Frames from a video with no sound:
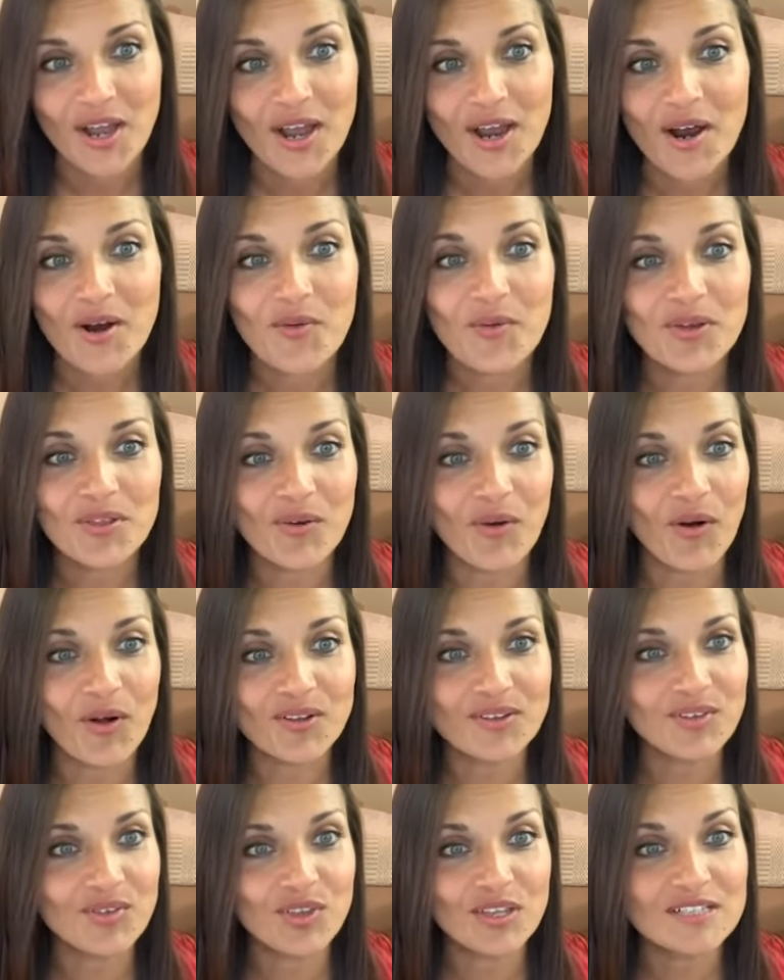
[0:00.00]
with all
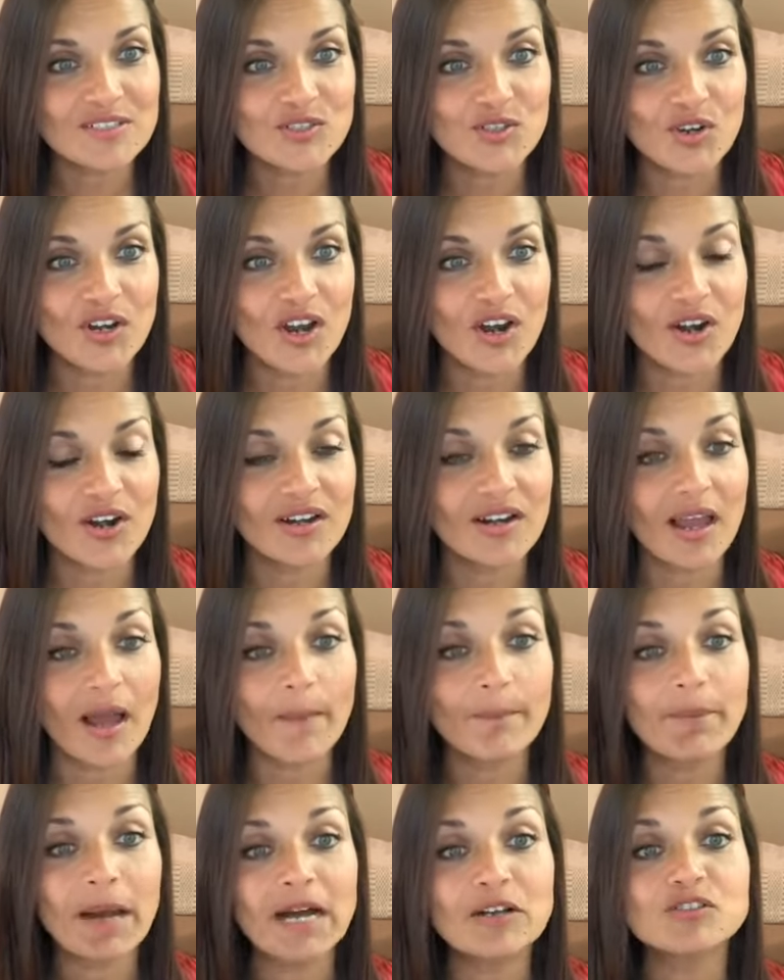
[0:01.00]
the things you learn
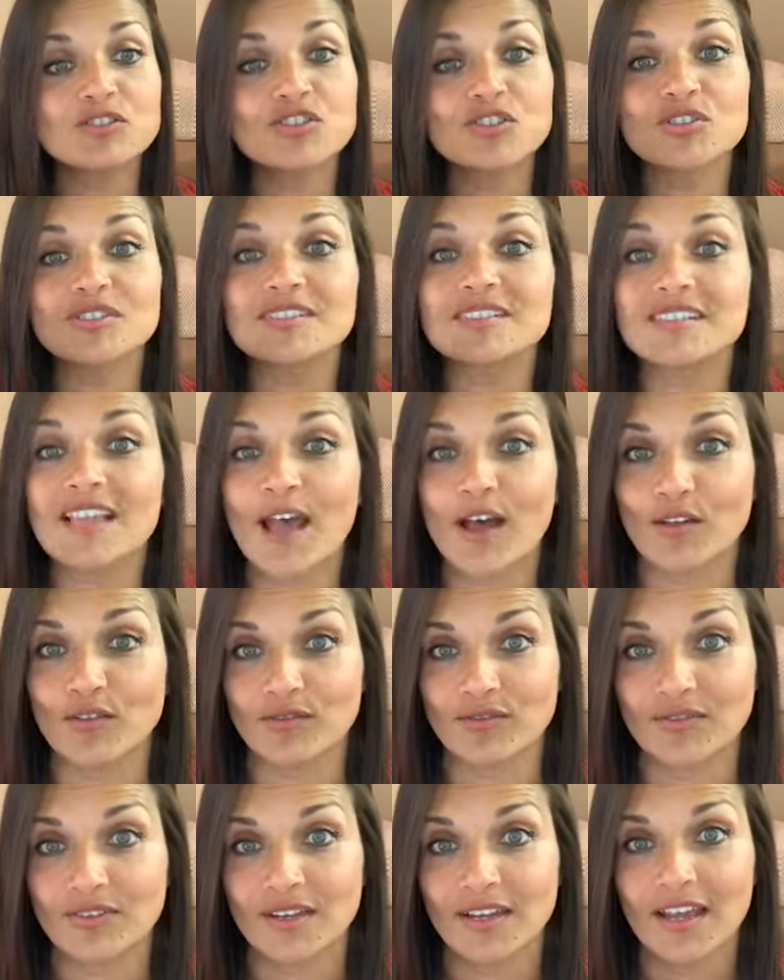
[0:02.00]
about
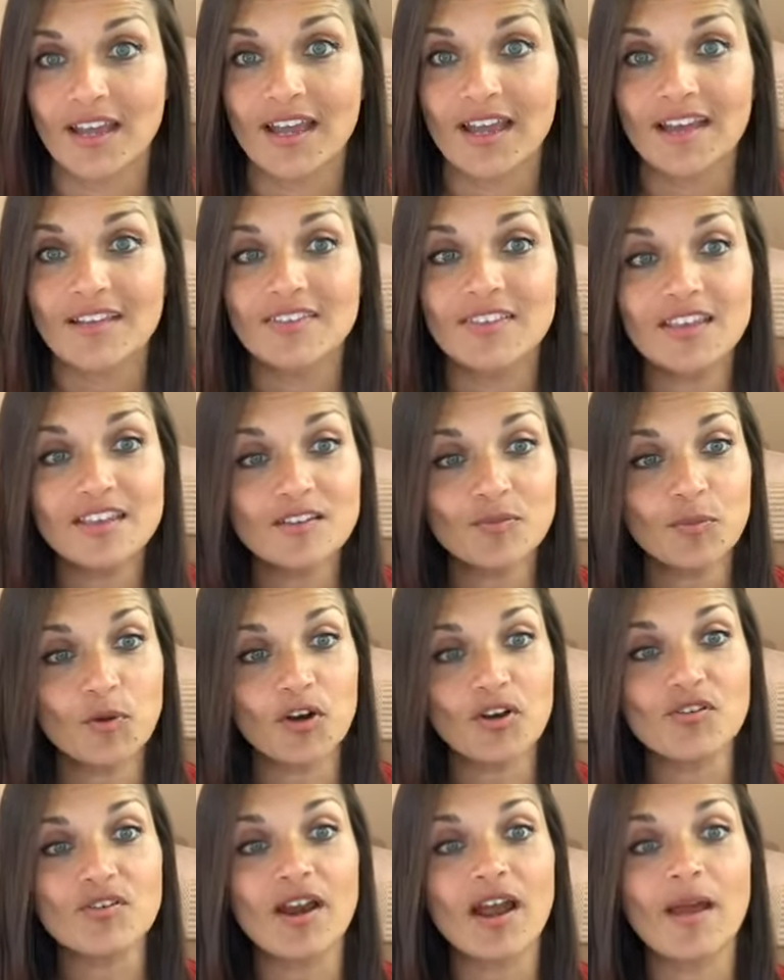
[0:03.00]
yourself this
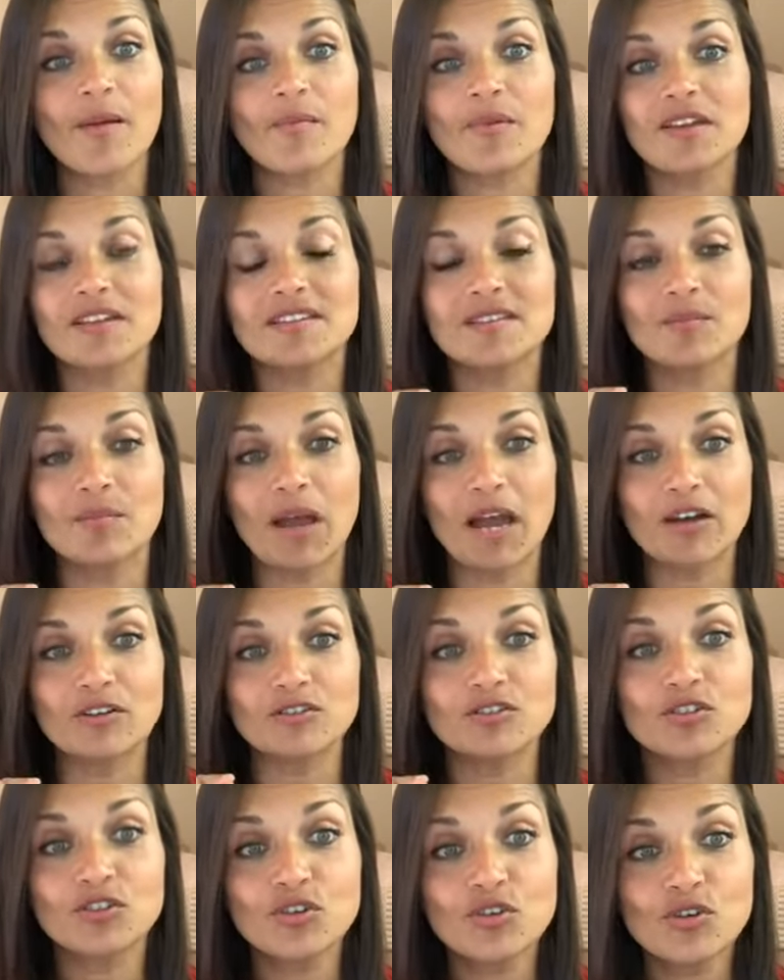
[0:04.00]
program is
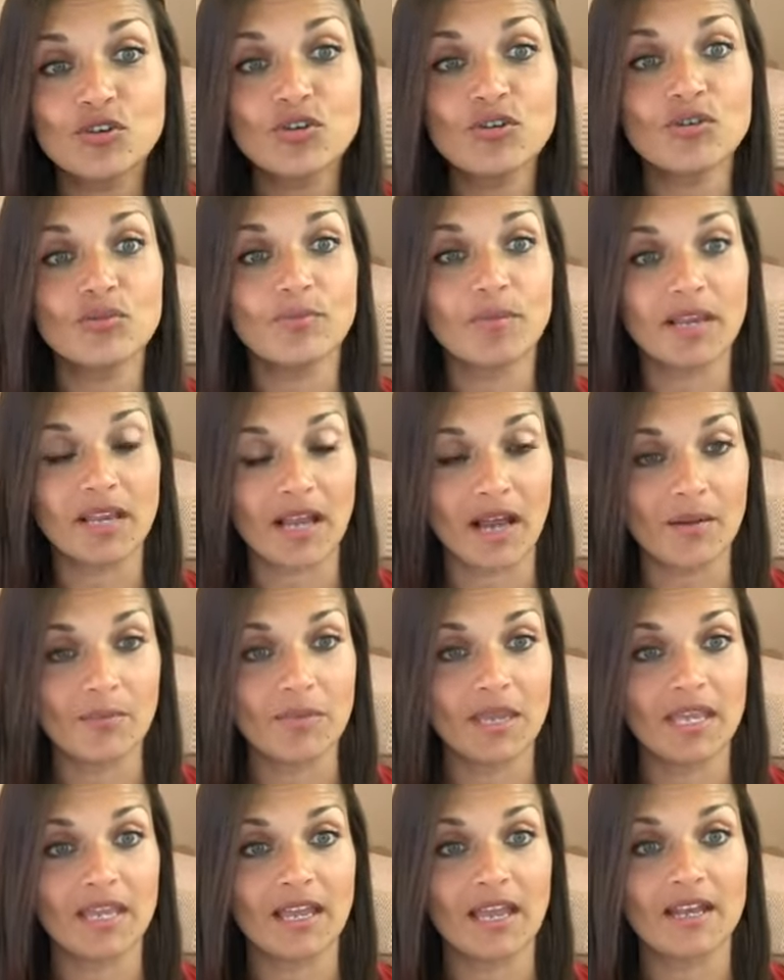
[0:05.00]
about you
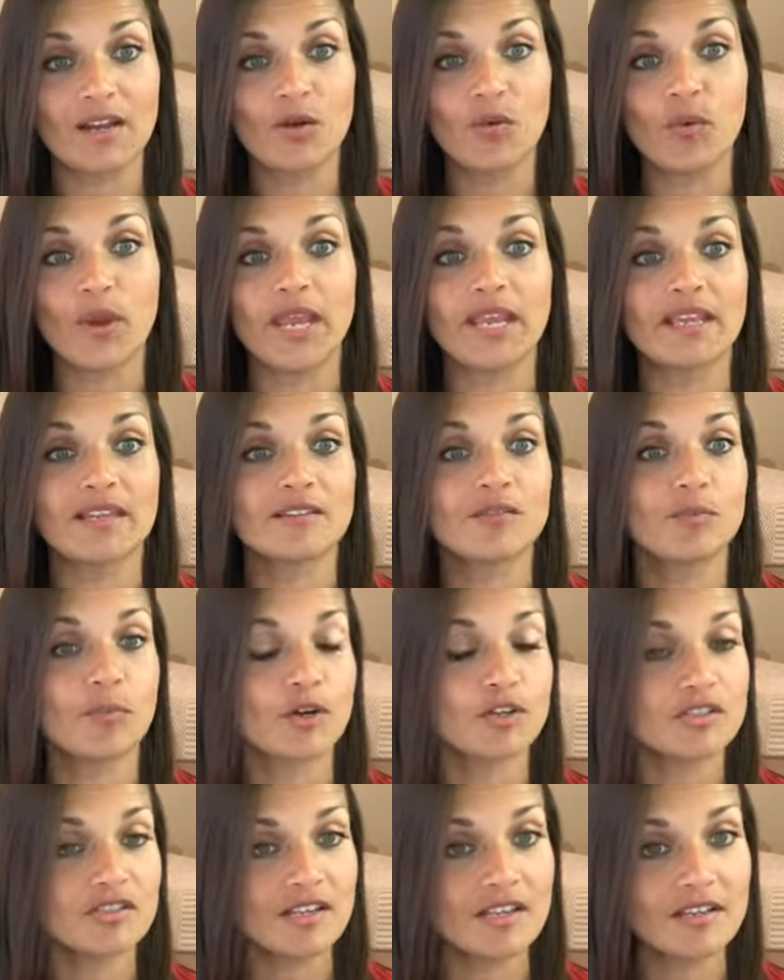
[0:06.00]
becoming an awakened
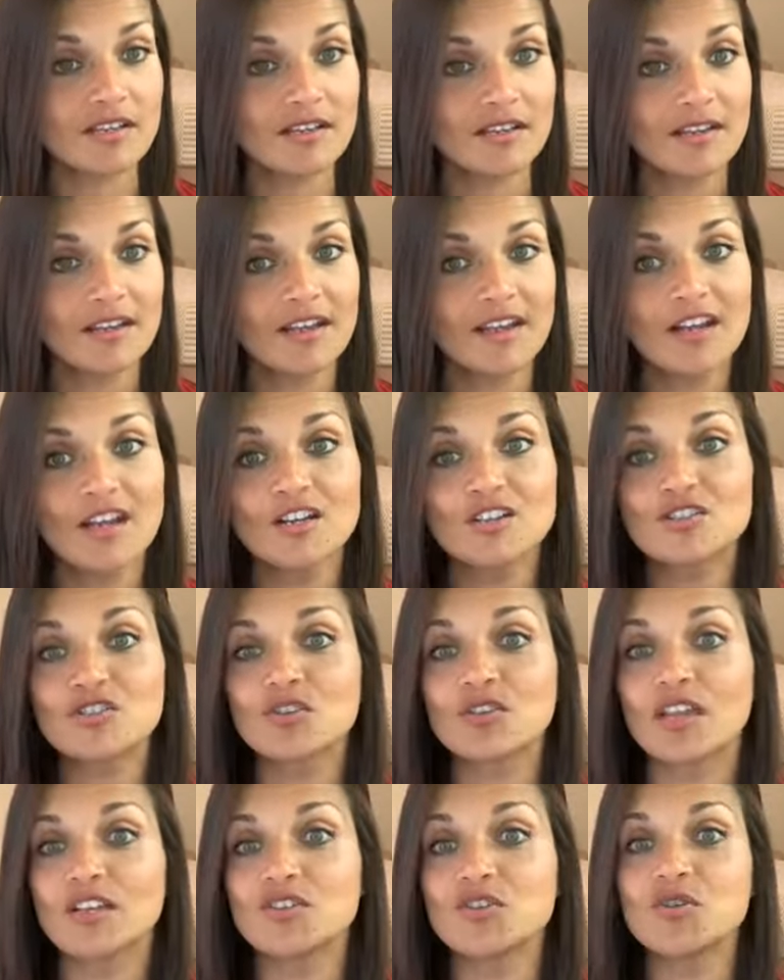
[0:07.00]
person so
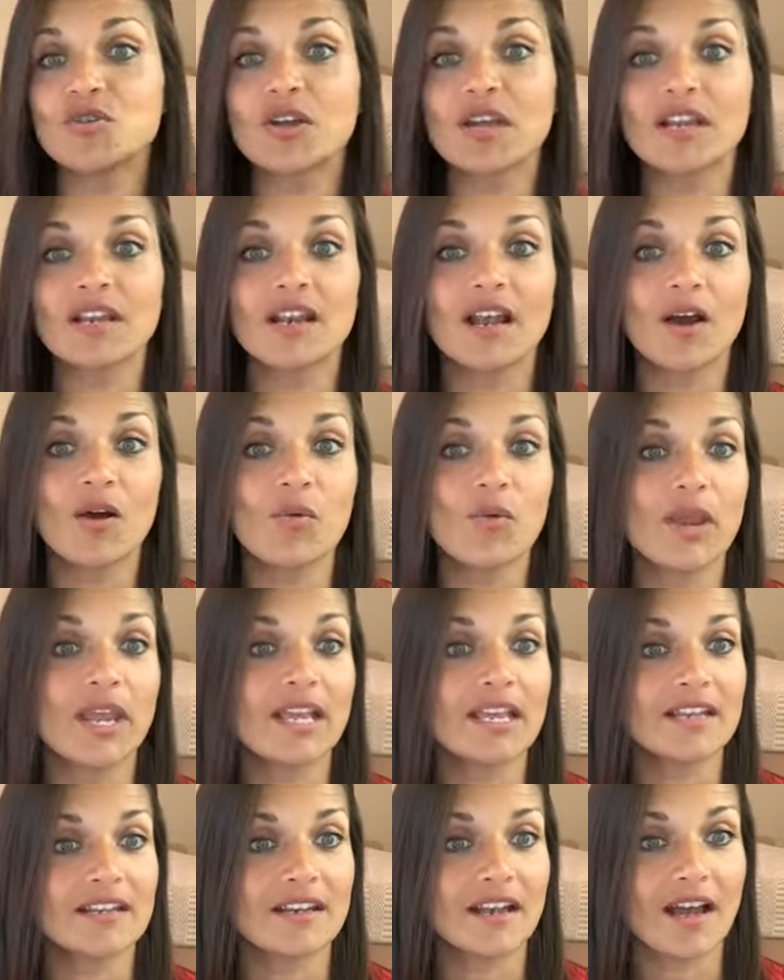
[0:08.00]
that you can
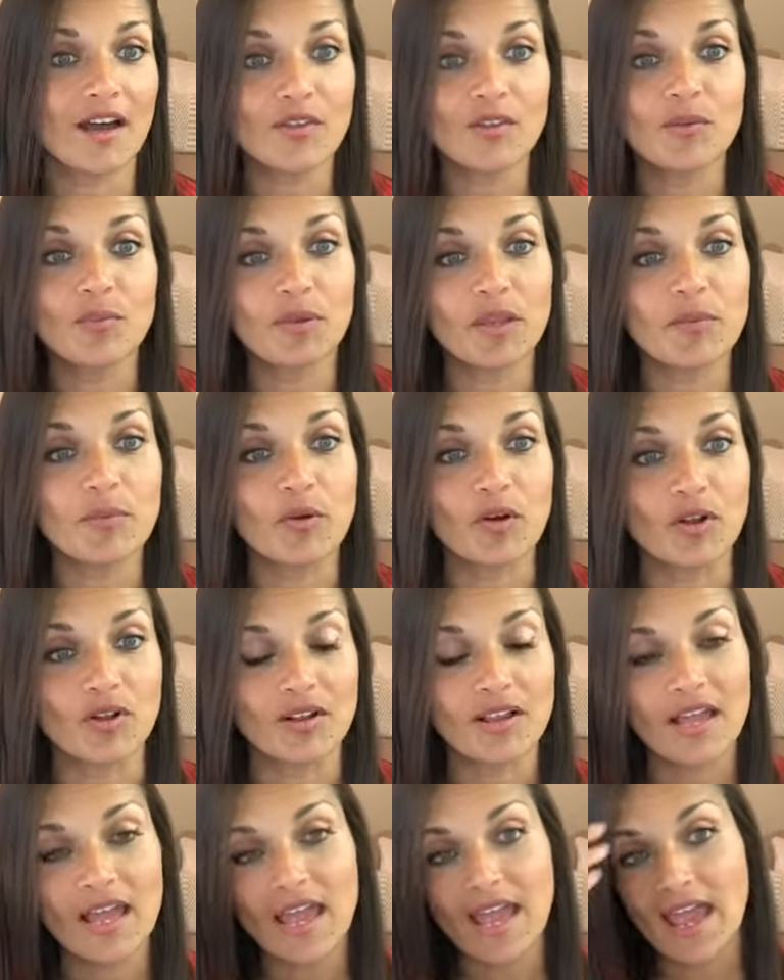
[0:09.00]
awaken other people.